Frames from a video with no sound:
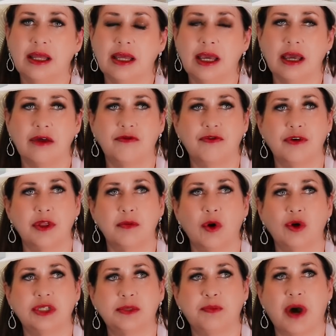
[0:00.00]
And for the
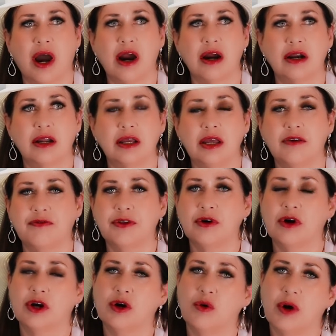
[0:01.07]
most part, if there
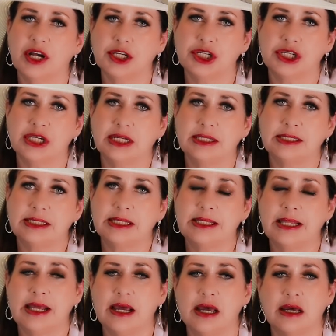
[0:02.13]
are questions,
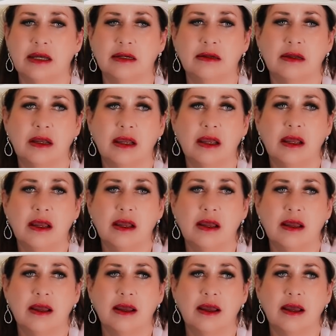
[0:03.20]
then
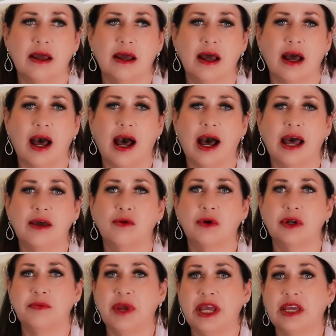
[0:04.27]
I
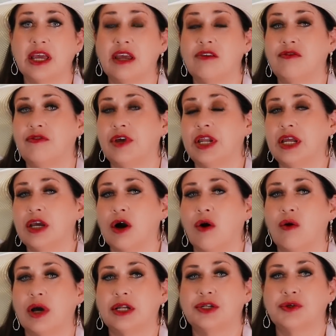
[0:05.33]
would make a
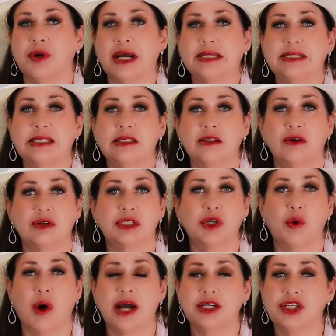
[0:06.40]
video addressing those
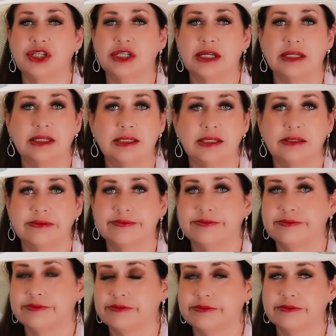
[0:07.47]
questions
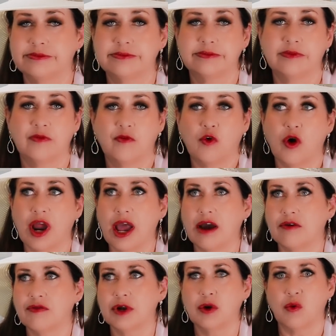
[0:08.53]
for
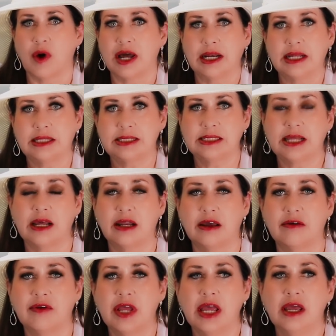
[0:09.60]
everyone instead
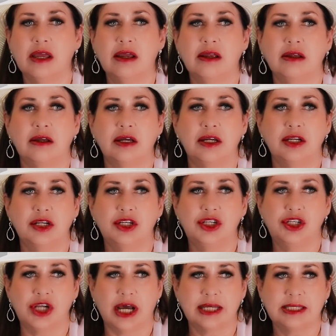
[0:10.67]
of
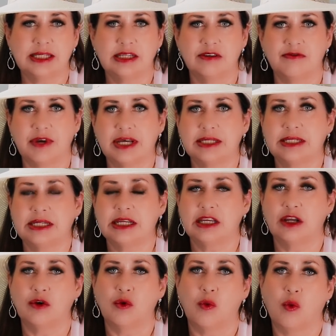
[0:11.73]
just investing
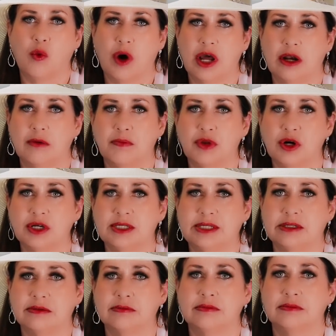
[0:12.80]
in one
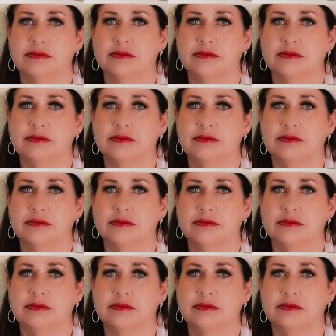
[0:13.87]
person.